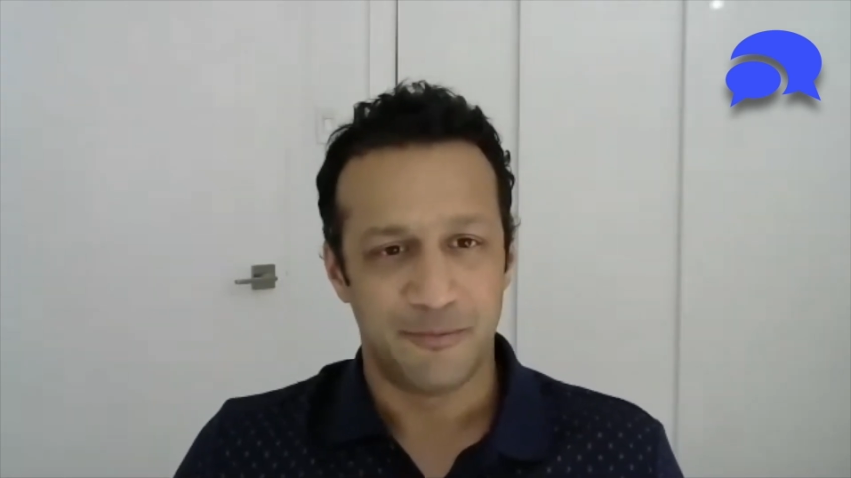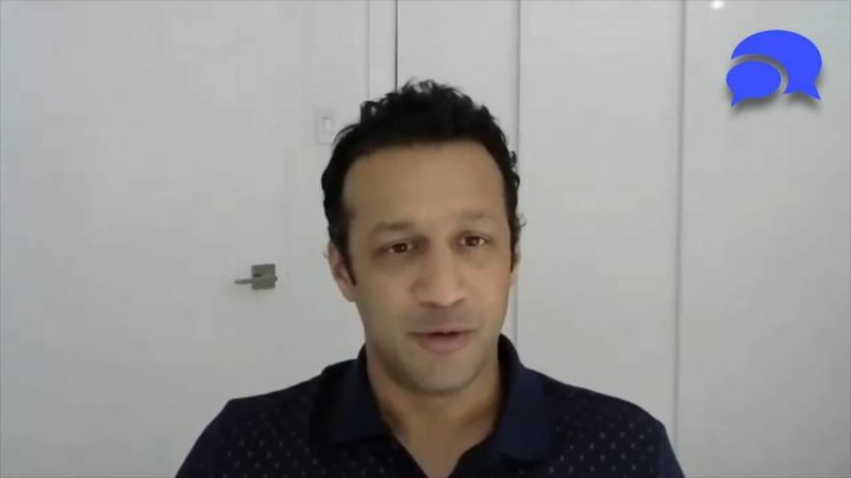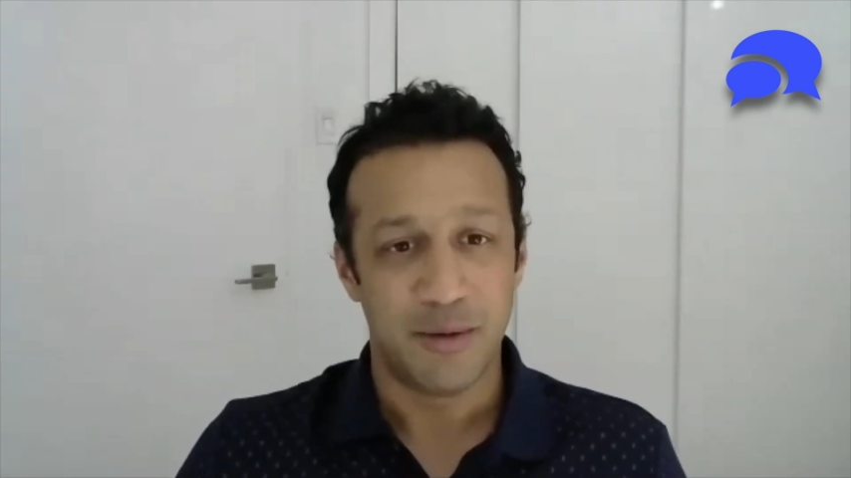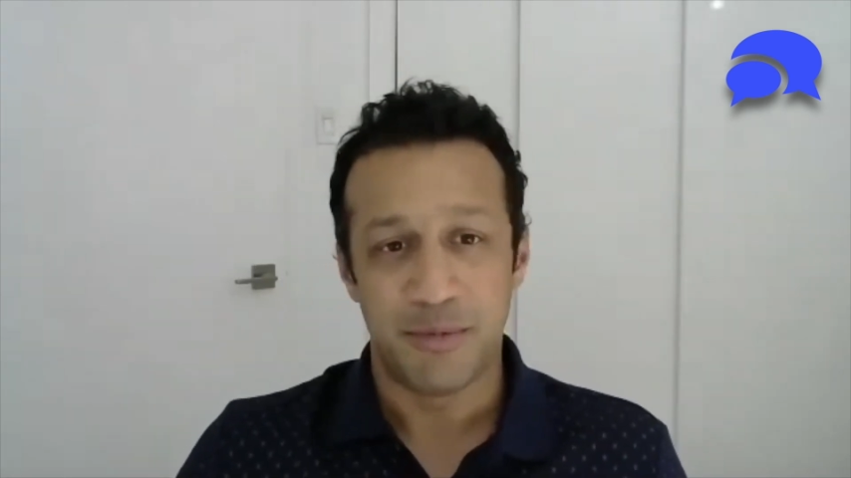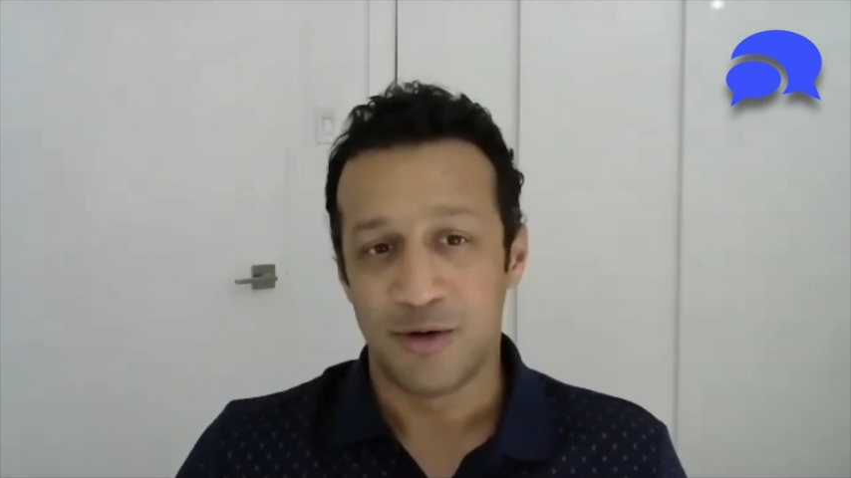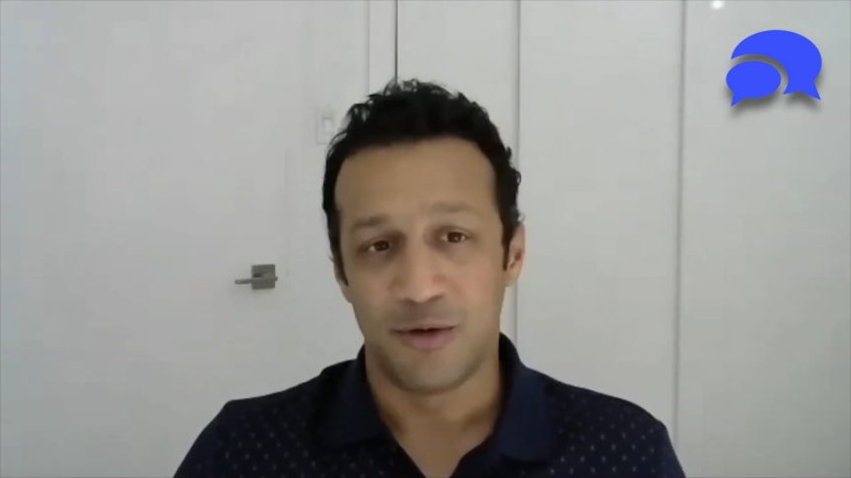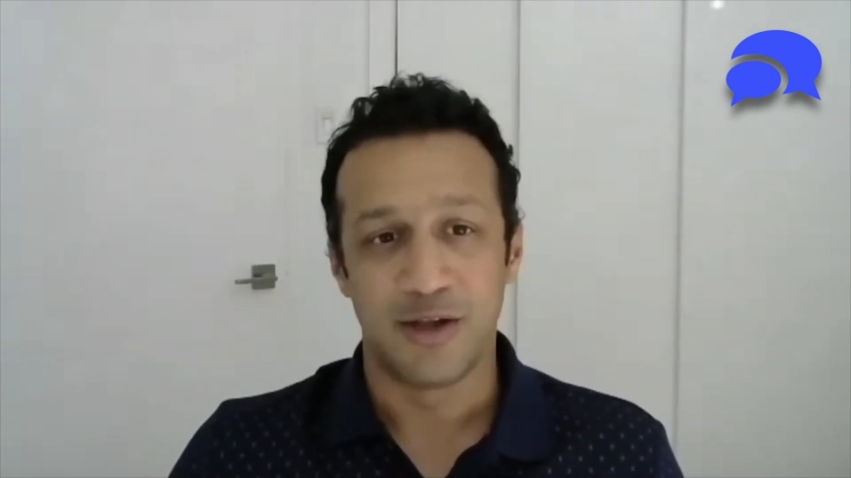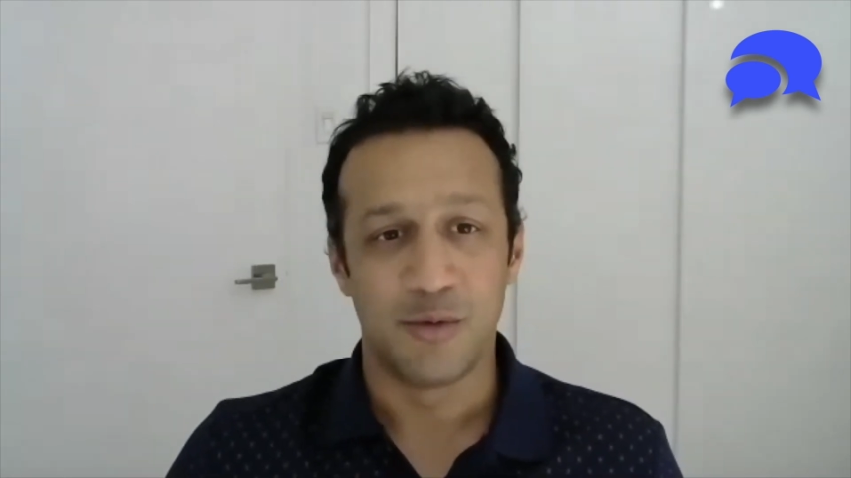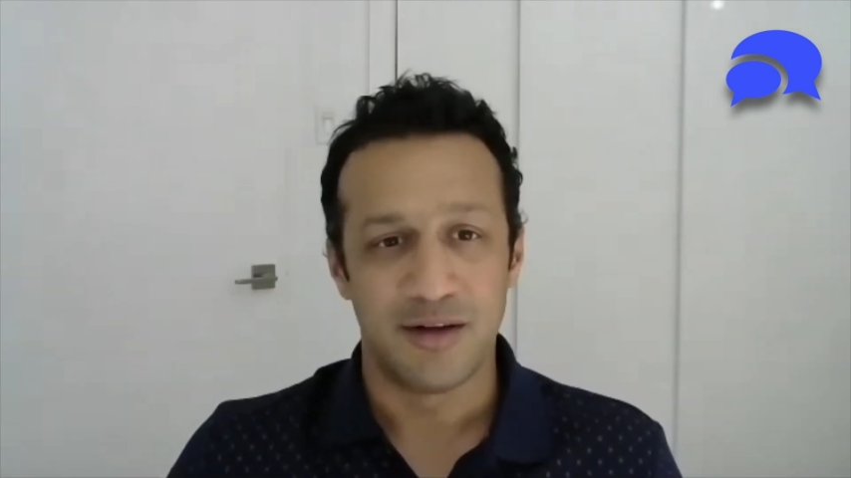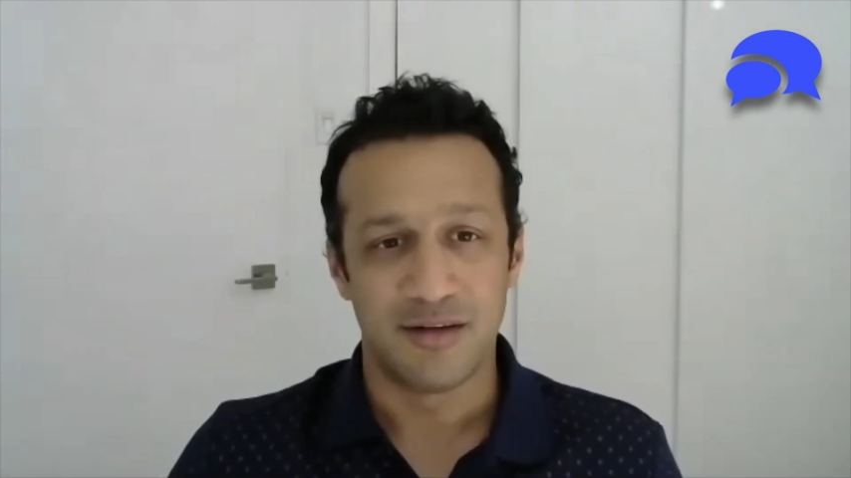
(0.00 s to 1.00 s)
you might be the only
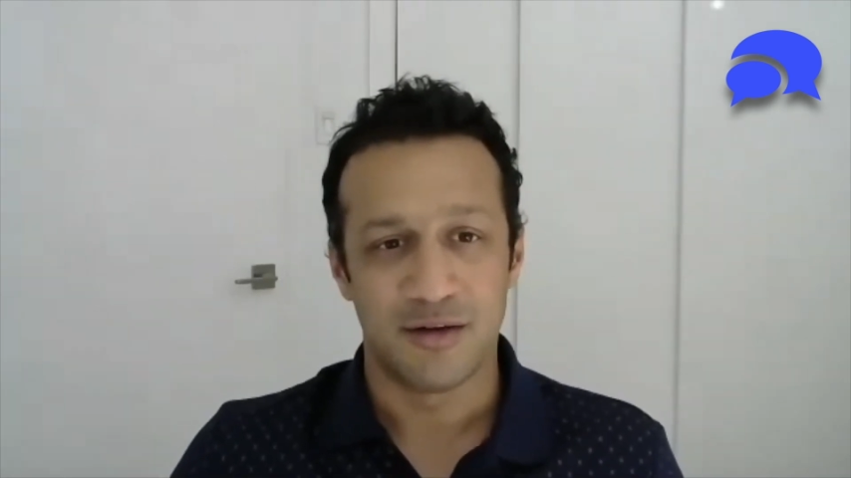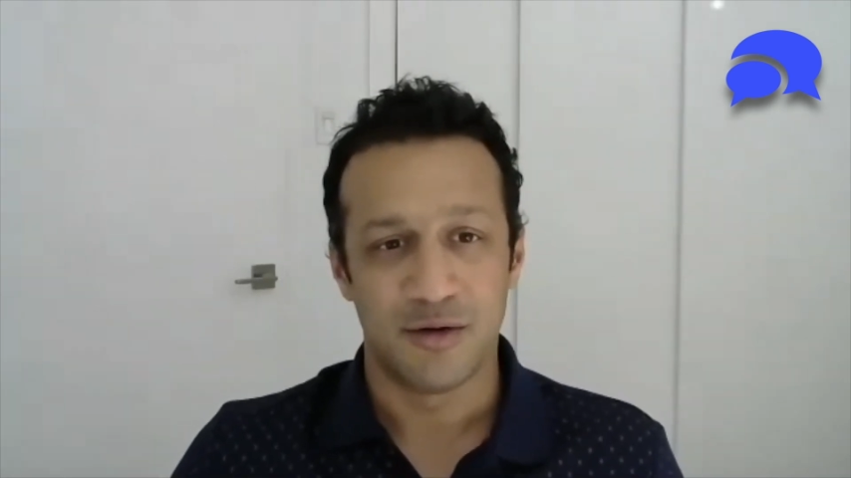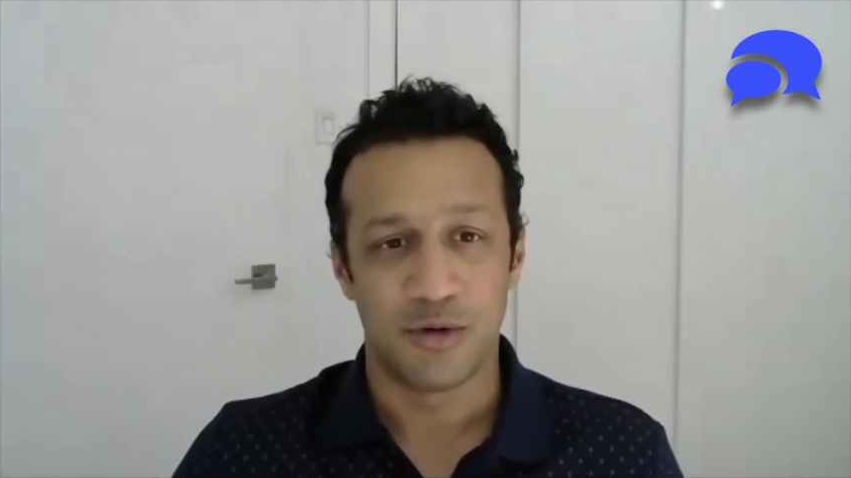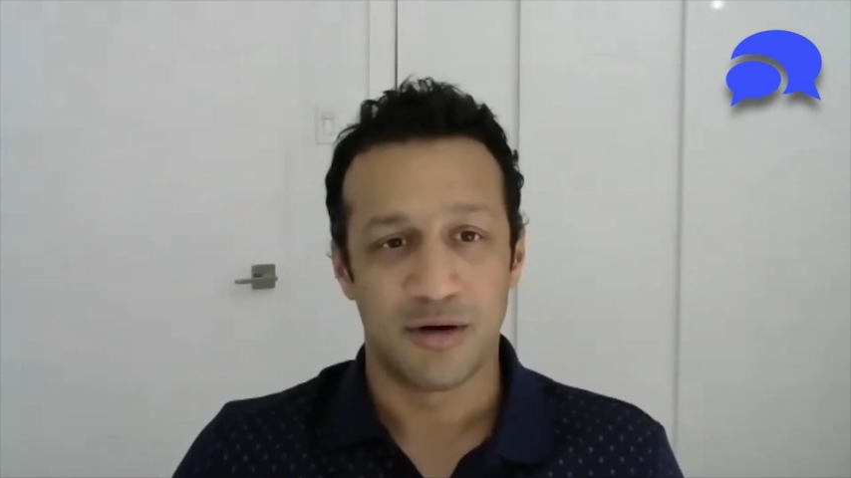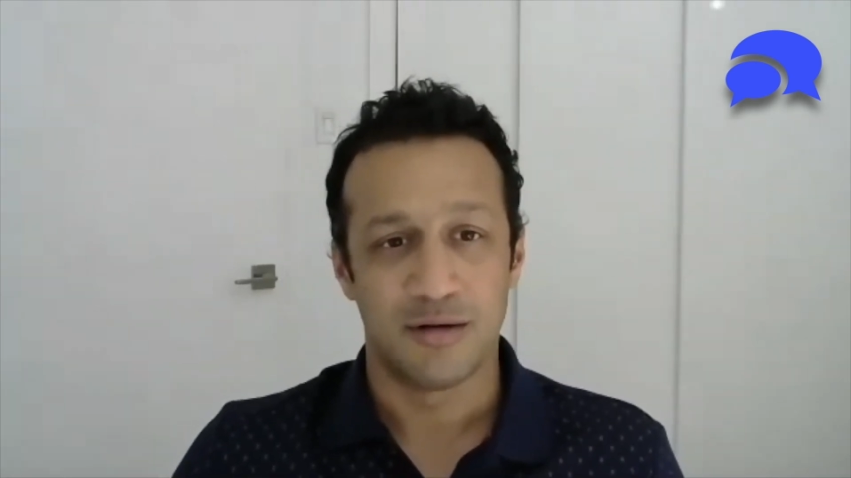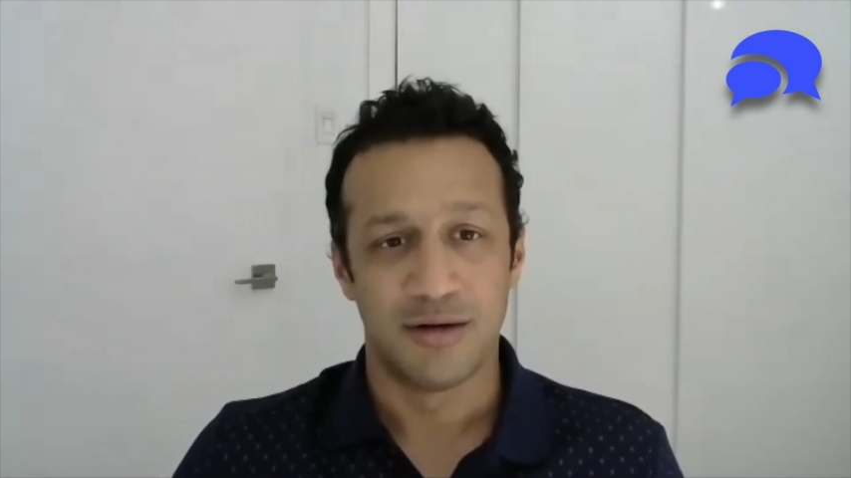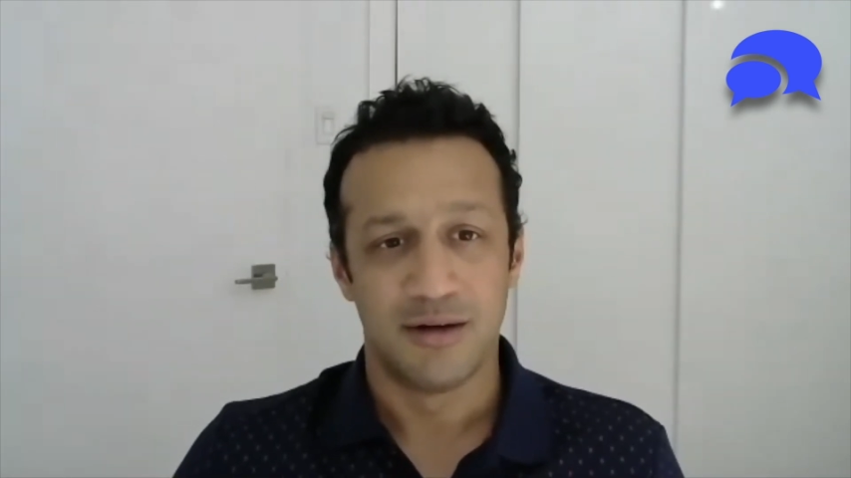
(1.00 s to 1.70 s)
ones who